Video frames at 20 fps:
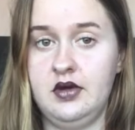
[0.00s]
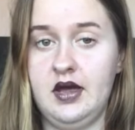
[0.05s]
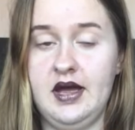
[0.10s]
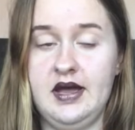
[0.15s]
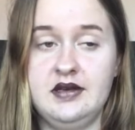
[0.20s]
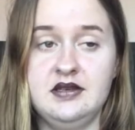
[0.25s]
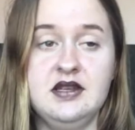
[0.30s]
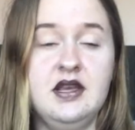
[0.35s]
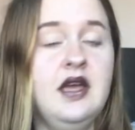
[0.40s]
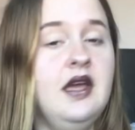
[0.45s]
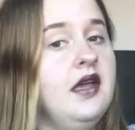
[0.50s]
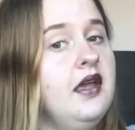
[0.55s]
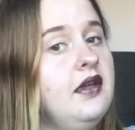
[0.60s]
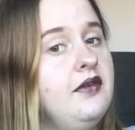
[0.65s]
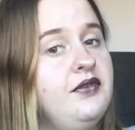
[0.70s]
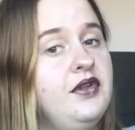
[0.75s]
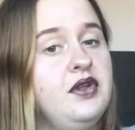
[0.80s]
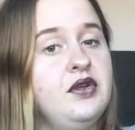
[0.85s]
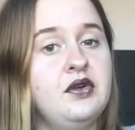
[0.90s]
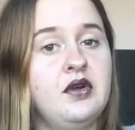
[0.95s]
And
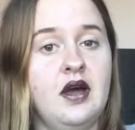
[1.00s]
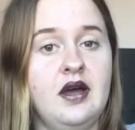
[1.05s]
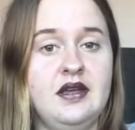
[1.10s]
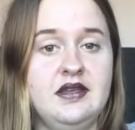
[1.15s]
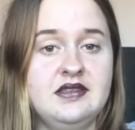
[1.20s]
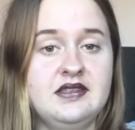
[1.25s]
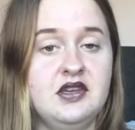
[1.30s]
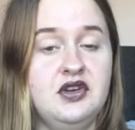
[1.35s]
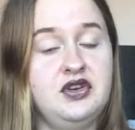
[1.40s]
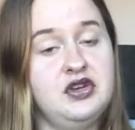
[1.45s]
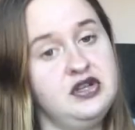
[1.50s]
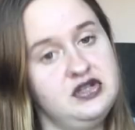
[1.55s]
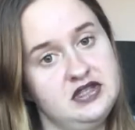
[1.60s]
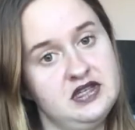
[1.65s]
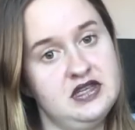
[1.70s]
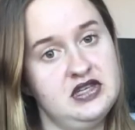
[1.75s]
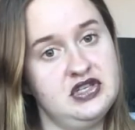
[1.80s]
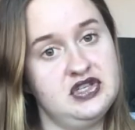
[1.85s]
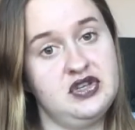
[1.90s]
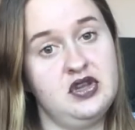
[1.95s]
if you guys are new
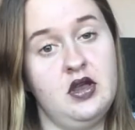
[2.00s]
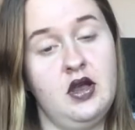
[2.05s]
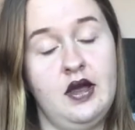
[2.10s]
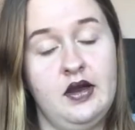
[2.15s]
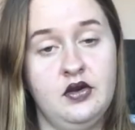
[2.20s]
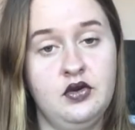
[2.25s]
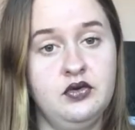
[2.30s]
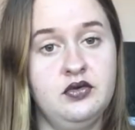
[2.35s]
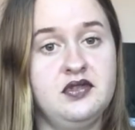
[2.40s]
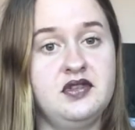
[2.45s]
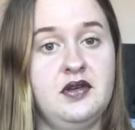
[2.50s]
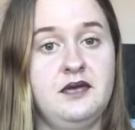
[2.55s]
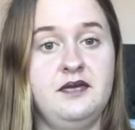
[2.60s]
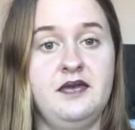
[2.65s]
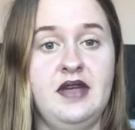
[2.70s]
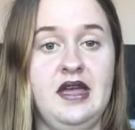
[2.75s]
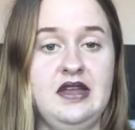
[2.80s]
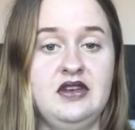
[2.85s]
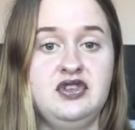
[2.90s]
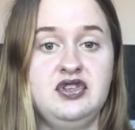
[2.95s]
to this channel, don't
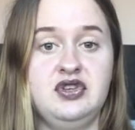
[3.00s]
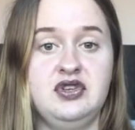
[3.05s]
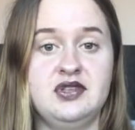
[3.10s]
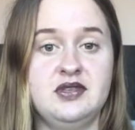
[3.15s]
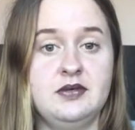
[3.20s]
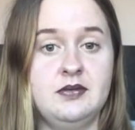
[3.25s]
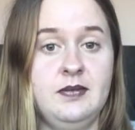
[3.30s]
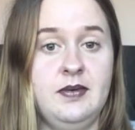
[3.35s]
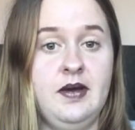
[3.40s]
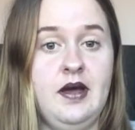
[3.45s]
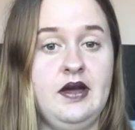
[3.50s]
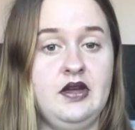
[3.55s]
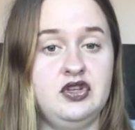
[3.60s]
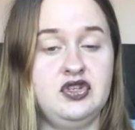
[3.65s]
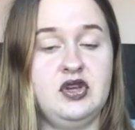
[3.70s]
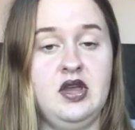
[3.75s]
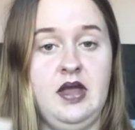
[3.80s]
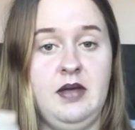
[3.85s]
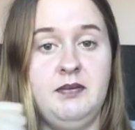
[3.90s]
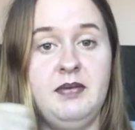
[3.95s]
forget to
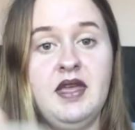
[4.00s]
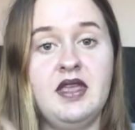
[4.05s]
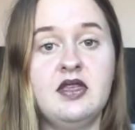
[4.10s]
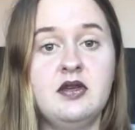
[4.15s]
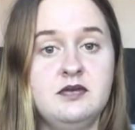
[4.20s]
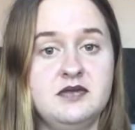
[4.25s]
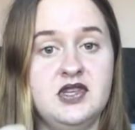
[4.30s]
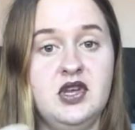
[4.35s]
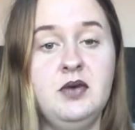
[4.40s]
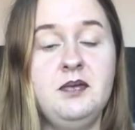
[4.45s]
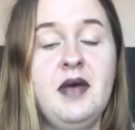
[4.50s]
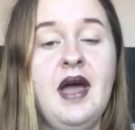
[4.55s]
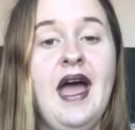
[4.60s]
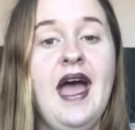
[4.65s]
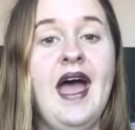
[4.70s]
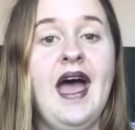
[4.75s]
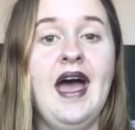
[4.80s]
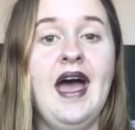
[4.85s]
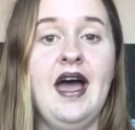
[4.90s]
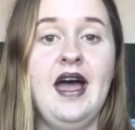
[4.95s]
smash a big thumbs up
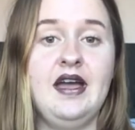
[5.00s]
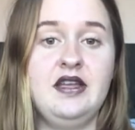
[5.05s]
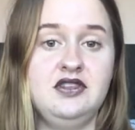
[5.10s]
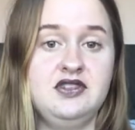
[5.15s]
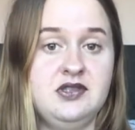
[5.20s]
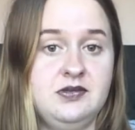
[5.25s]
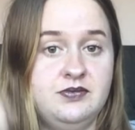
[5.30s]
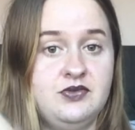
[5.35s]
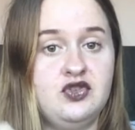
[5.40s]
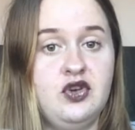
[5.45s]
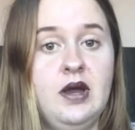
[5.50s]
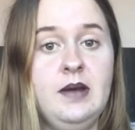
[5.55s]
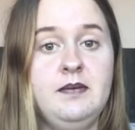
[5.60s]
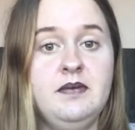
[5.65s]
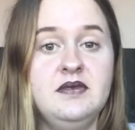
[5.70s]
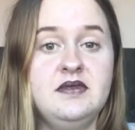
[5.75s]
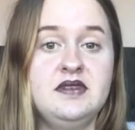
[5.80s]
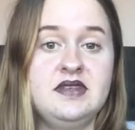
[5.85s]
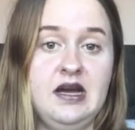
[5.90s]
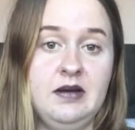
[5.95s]
and subscribe
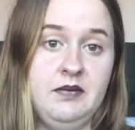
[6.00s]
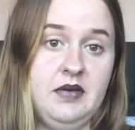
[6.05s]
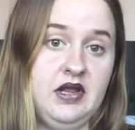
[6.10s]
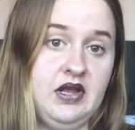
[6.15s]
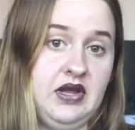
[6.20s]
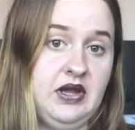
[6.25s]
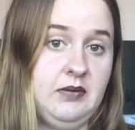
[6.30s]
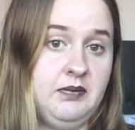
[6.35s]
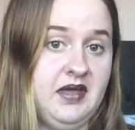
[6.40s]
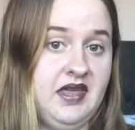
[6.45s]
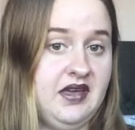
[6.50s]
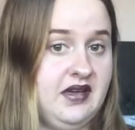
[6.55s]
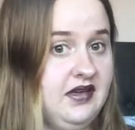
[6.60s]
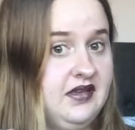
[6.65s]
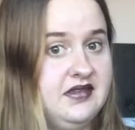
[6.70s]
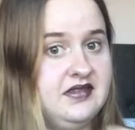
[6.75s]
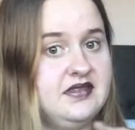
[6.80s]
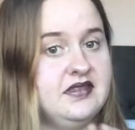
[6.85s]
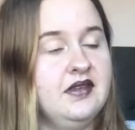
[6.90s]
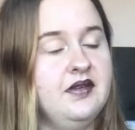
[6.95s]
down below
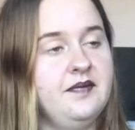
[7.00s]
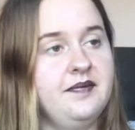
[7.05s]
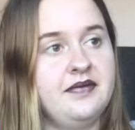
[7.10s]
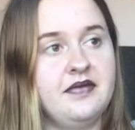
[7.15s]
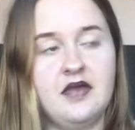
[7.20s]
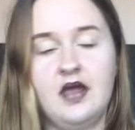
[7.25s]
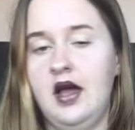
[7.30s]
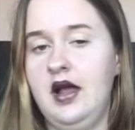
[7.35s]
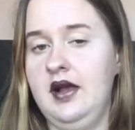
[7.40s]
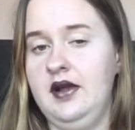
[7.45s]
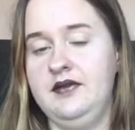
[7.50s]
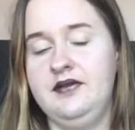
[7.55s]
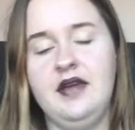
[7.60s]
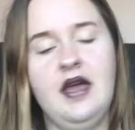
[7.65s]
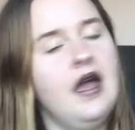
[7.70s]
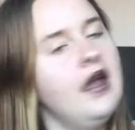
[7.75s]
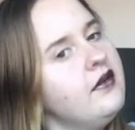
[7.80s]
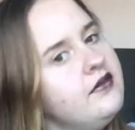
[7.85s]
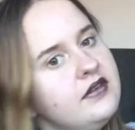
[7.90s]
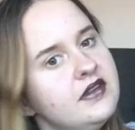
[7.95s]
because I love
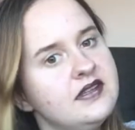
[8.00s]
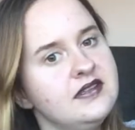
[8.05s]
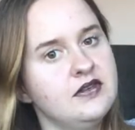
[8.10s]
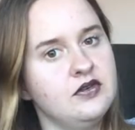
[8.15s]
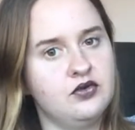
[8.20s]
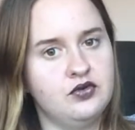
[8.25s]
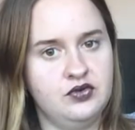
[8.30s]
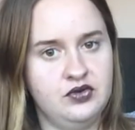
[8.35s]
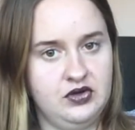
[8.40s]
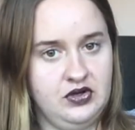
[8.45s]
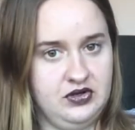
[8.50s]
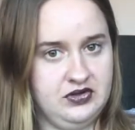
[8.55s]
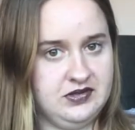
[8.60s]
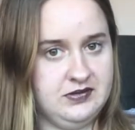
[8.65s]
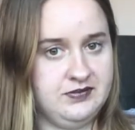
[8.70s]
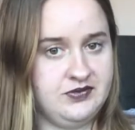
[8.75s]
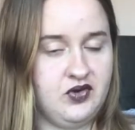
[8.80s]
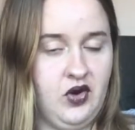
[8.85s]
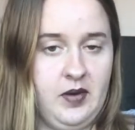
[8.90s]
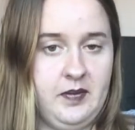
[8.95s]
every single new
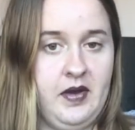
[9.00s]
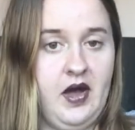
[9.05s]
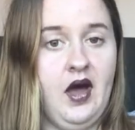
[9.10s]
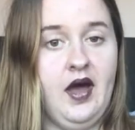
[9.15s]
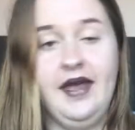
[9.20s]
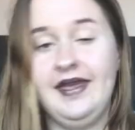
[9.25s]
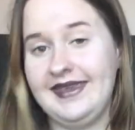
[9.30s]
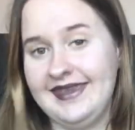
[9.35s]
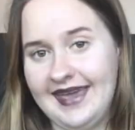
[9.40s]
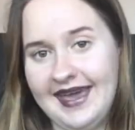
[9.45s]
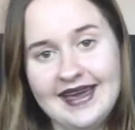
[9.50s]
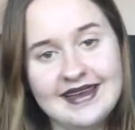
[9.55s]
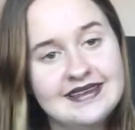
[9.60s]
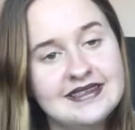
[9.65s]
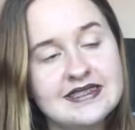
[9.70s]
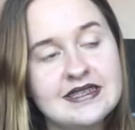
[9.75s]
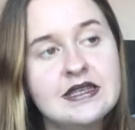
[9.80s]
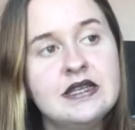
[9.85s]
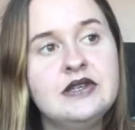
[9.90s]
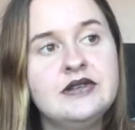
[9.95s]
subscriber I
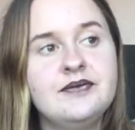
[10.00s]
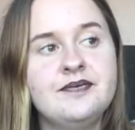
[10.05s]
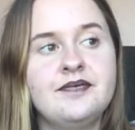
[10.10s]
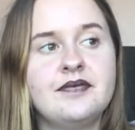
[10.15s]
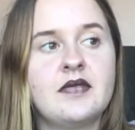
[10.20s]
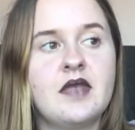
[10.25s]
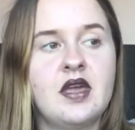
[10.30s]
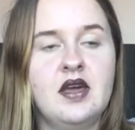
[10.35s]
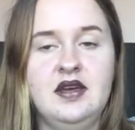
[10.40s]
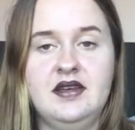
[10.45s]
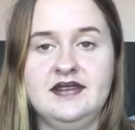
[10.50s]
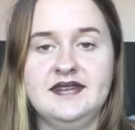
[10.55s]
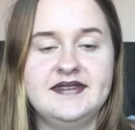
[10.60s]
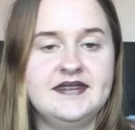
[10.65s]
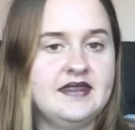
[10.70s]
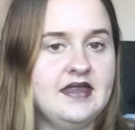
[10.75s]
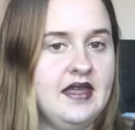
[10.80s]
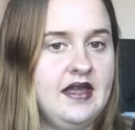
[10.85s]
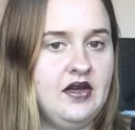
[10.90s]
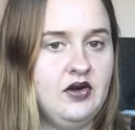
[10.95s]
get because
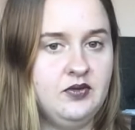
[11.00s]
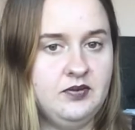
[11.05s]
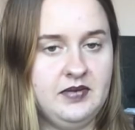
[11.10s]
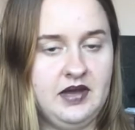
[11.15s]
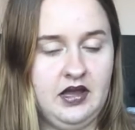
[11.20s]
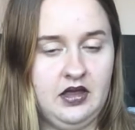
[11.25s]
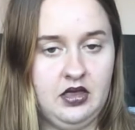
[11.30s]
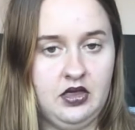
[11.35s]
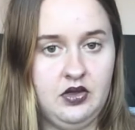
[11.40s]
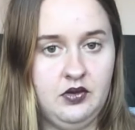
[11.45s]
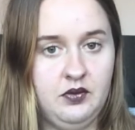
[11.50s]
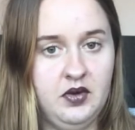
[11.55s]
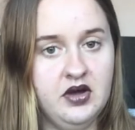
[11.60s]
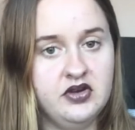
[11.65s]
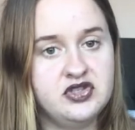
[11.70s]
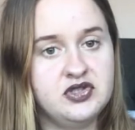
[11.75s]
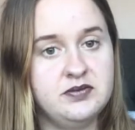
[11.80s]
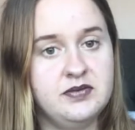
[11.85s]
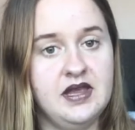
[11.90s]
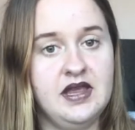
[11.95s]
they all mean the
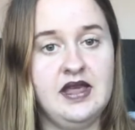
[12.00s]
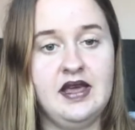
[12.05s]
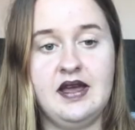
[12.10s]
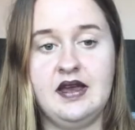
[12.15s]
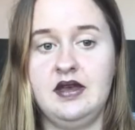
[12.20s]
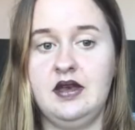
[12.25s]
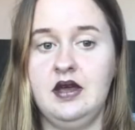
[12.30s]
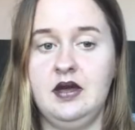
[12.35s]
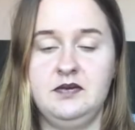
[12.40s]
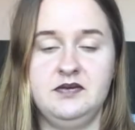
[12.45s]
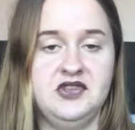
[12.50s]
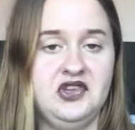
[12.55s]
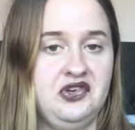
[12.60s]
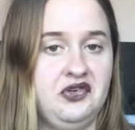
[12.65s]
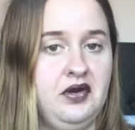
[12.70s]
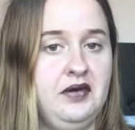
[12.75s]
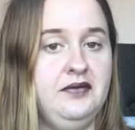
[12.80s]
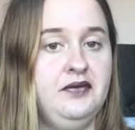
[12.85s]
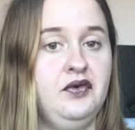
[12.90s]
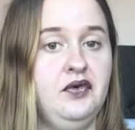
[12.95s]
world to me and I'm so
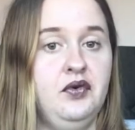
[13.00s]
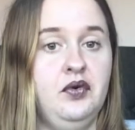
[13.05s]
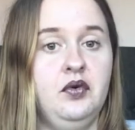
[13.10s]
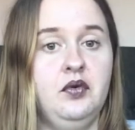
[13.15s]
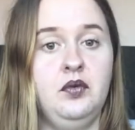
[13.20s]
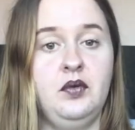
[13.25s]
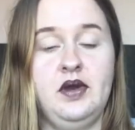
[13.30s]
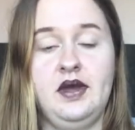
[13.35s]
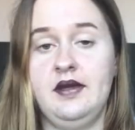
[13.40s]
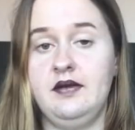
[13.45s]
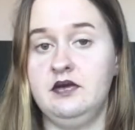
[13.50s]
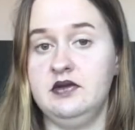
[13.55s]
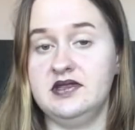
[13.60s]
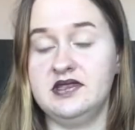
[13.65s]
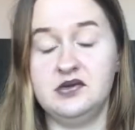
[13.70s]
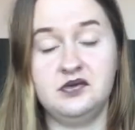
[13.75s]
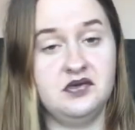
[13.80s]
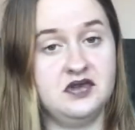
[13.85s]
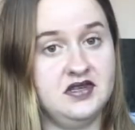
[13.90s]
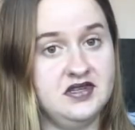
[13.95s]
grateful whenever
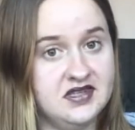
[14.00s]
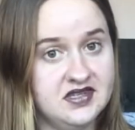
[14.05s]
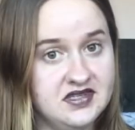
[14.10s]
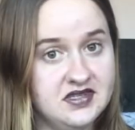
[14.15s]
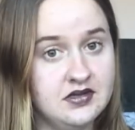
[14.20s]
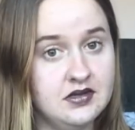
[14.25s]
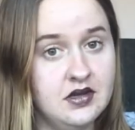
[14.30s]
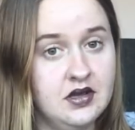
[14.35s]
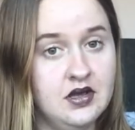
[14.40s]
someone does